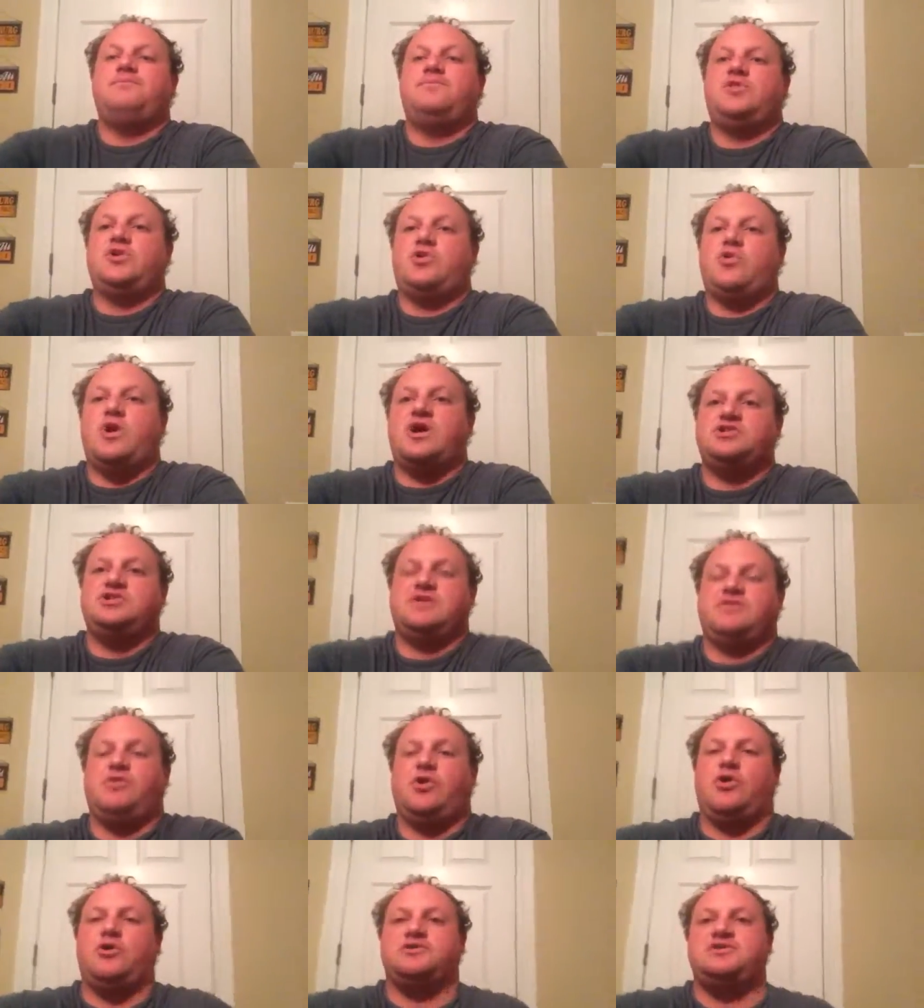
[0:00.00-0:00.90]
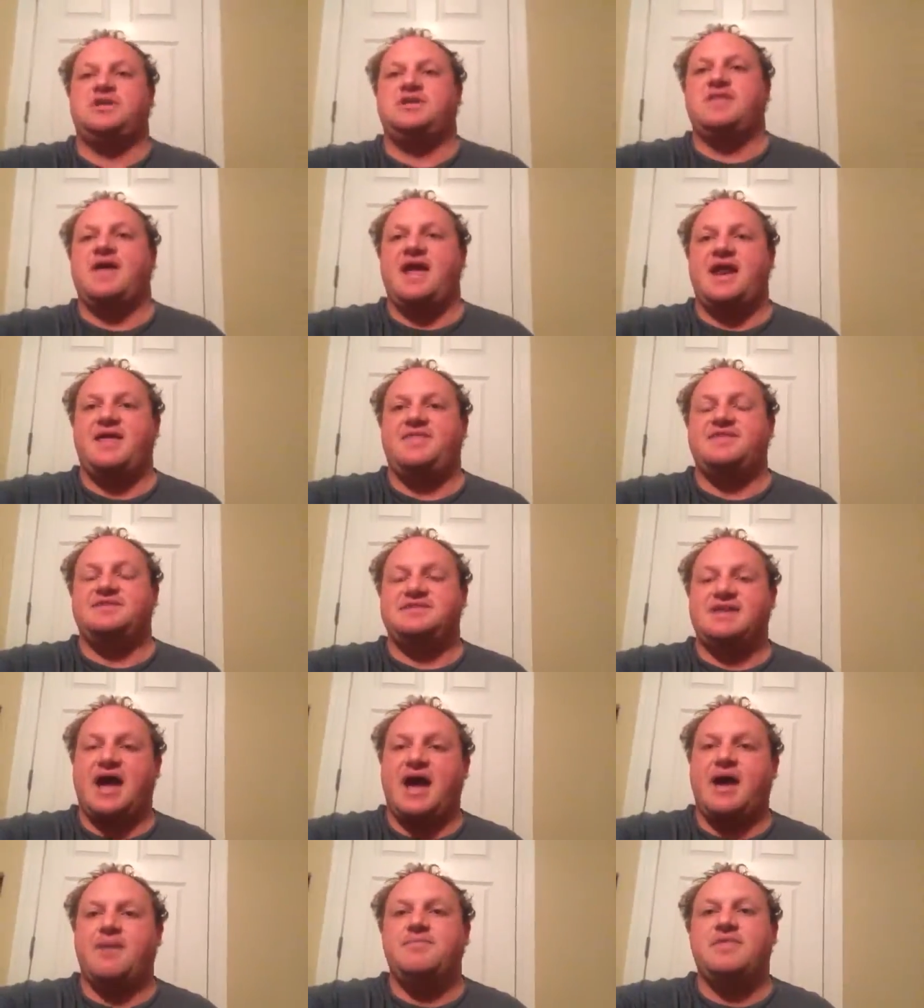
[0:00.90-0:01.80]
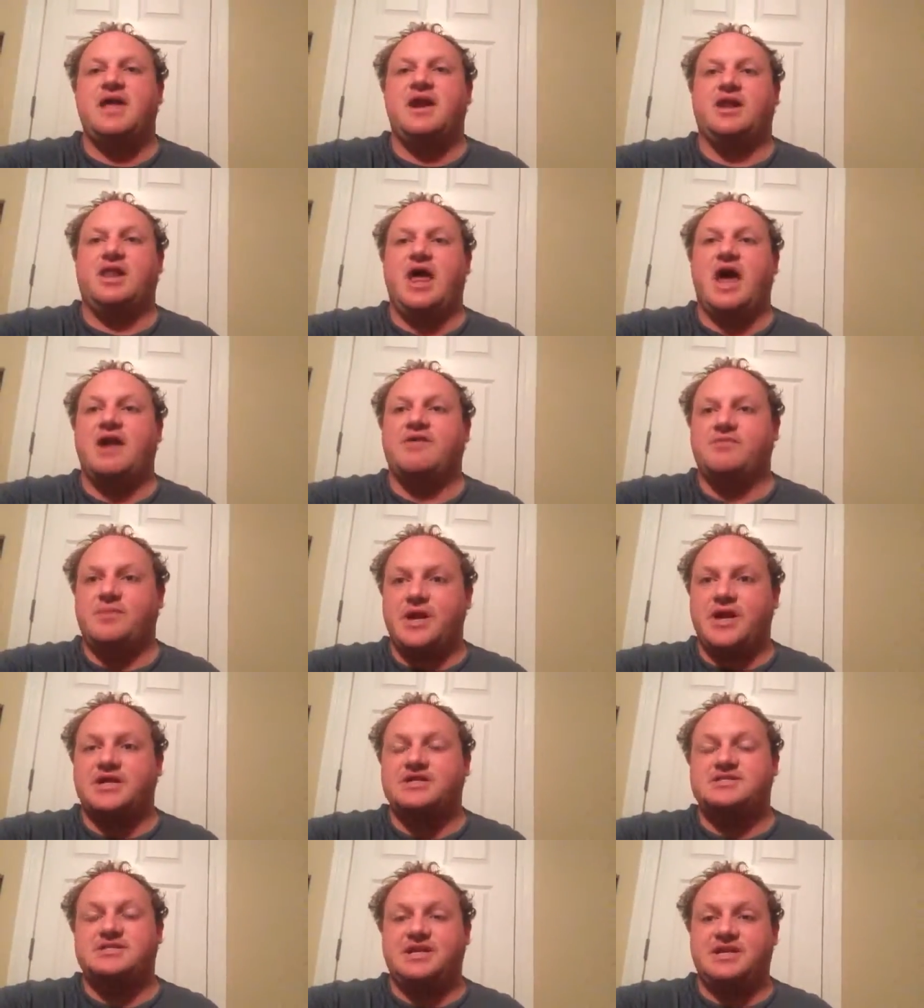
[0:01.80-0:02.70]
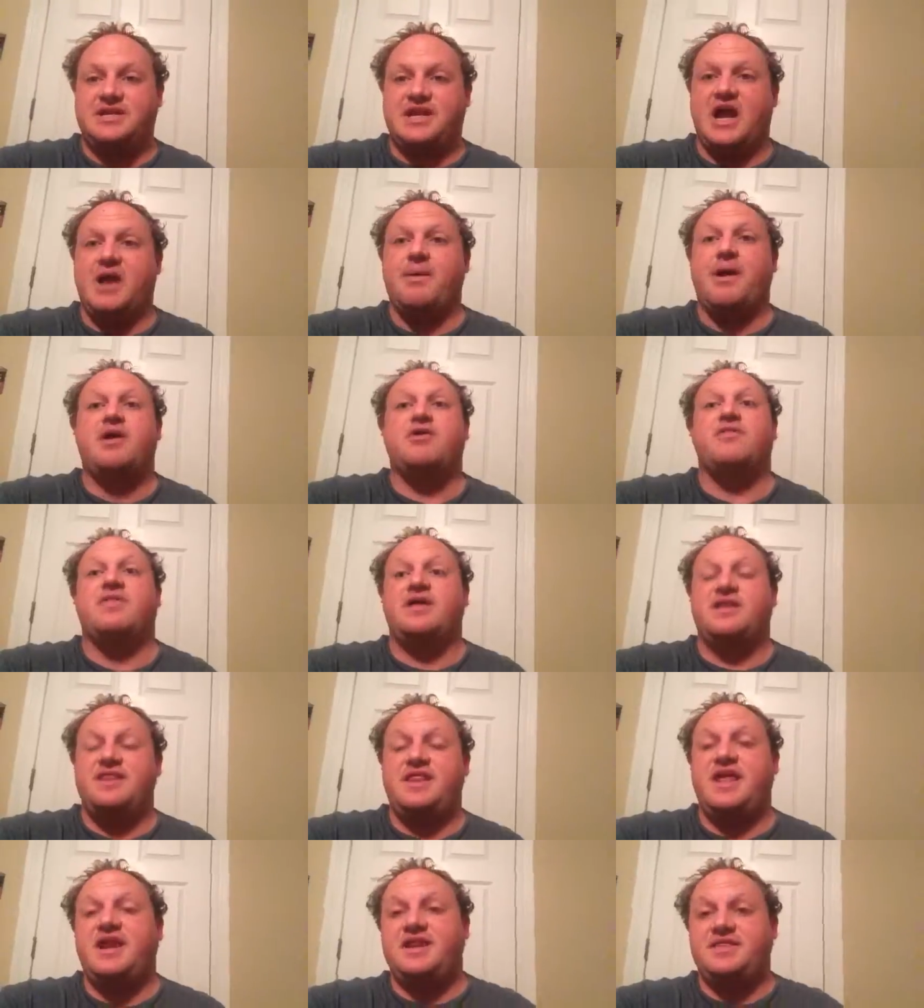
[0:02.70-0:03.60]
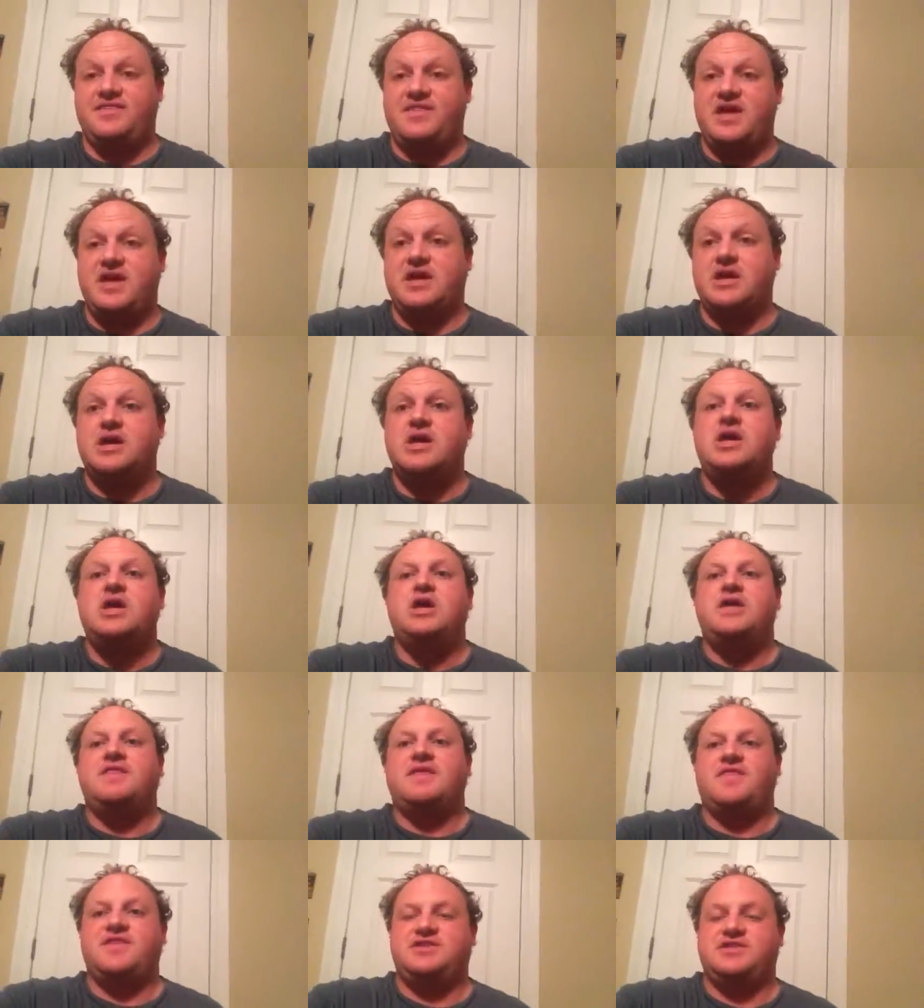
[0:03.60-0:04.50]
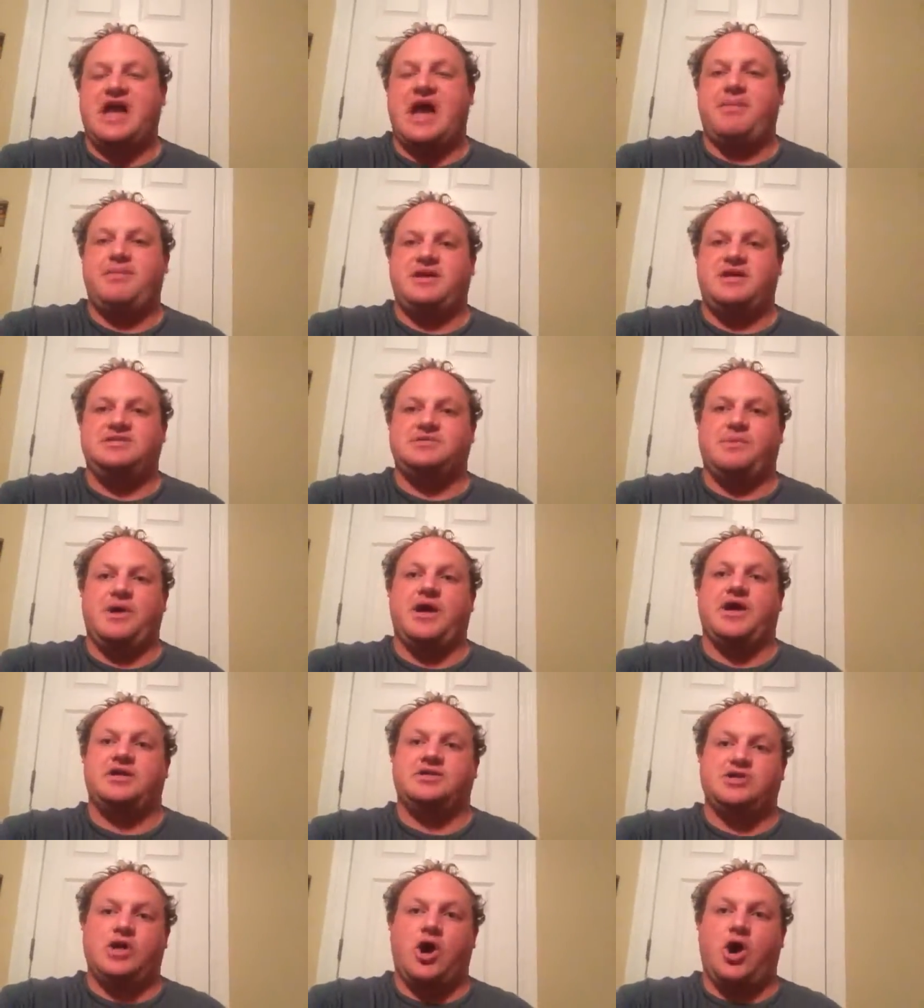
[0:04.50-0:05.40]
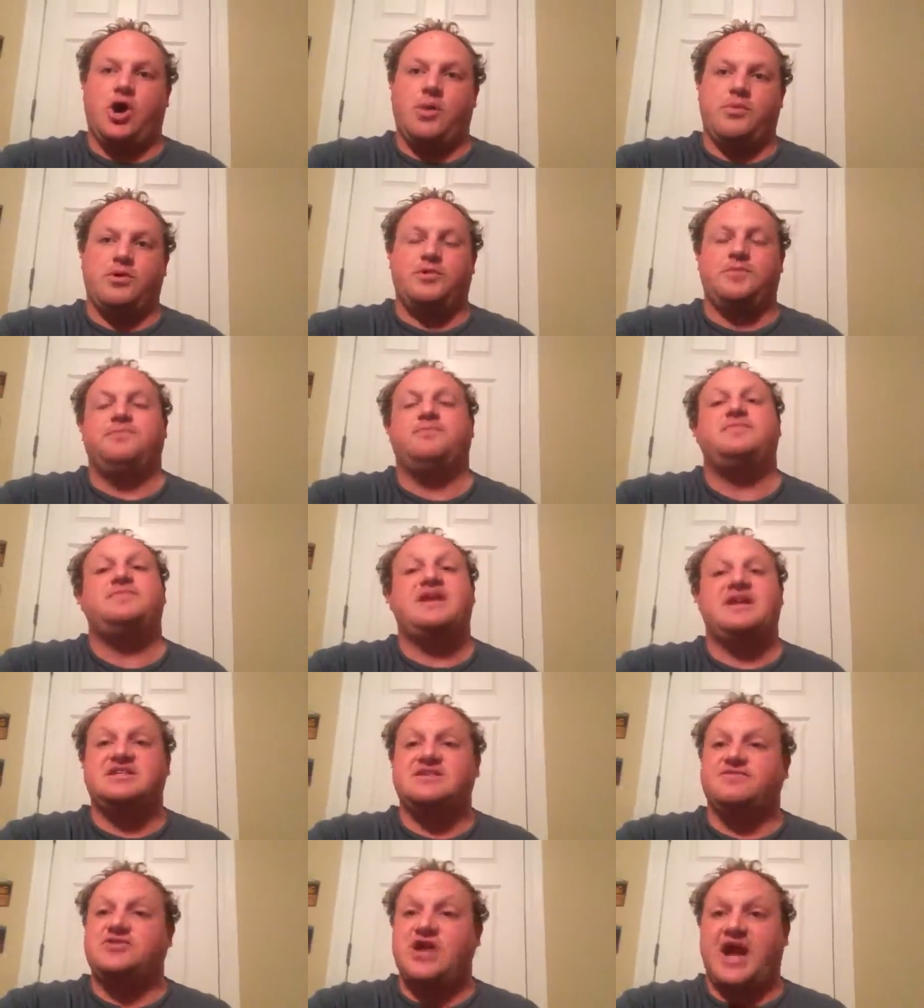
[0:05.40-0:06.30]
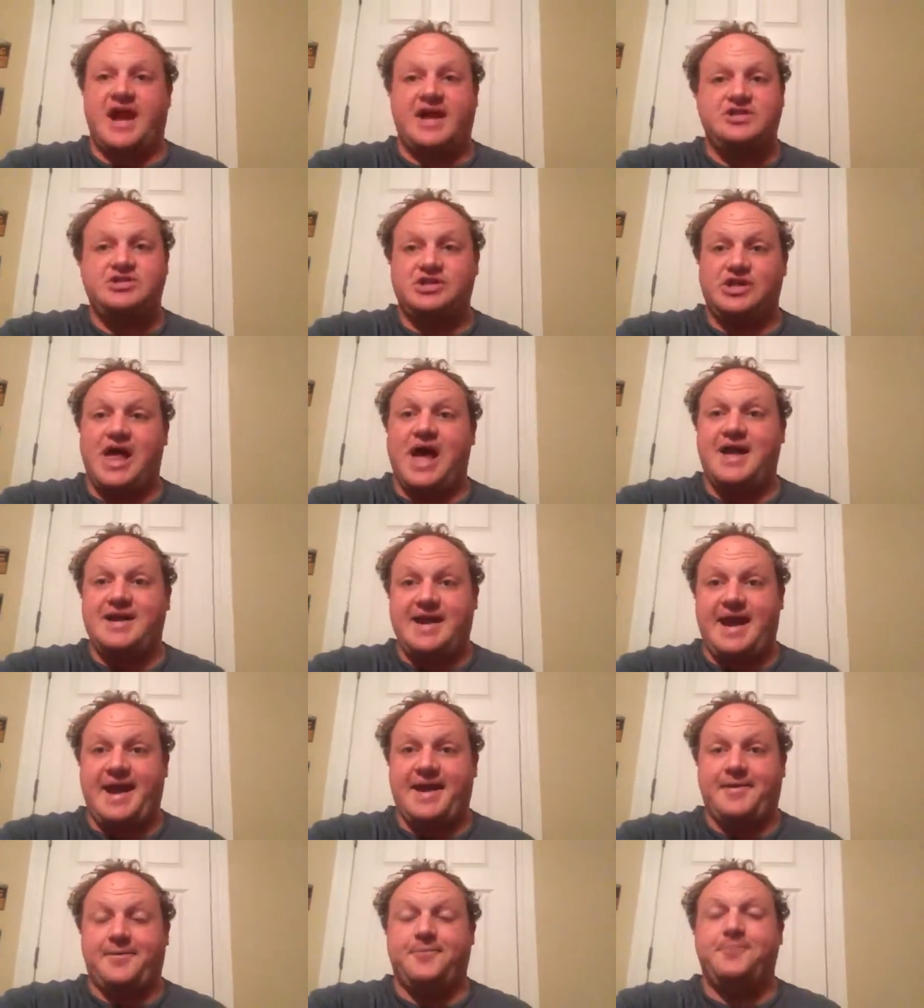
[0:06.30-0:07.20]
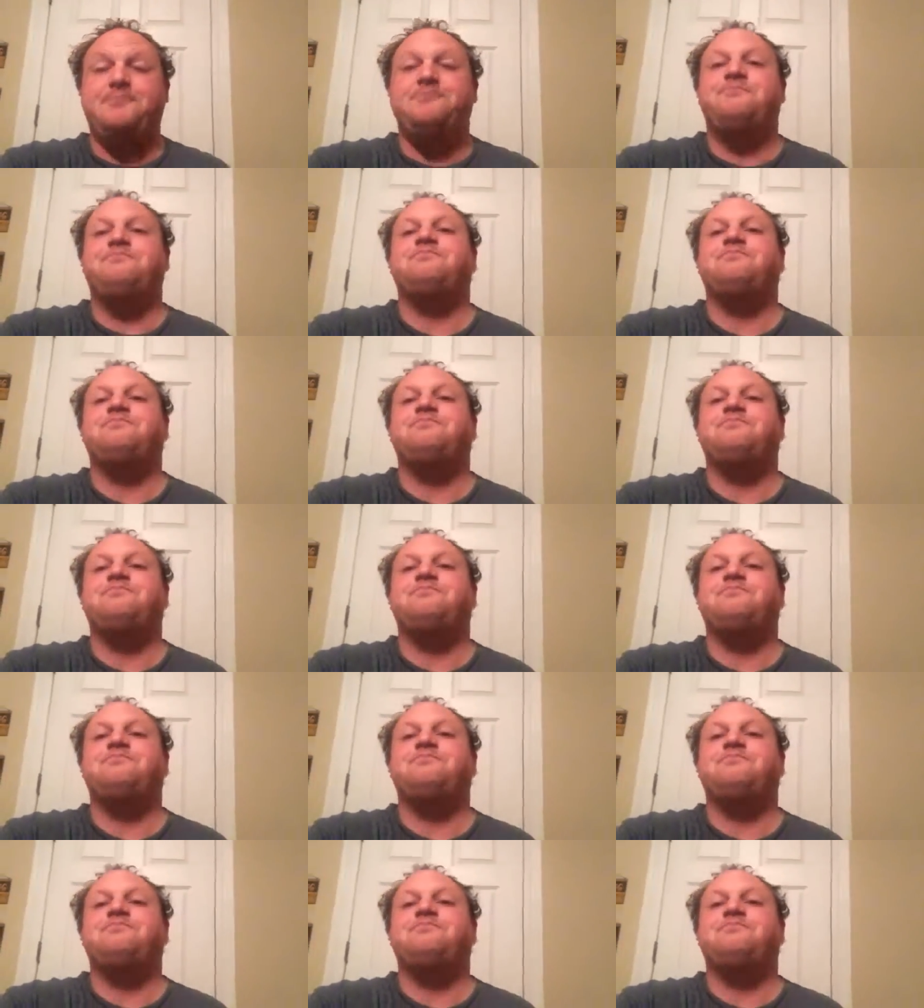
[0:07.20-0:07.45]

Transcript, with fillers: the question of loyalty that at the time that a lot of Americans didn't care about or that didn't think that the Japanese Americans harbored. Things have changed a lot now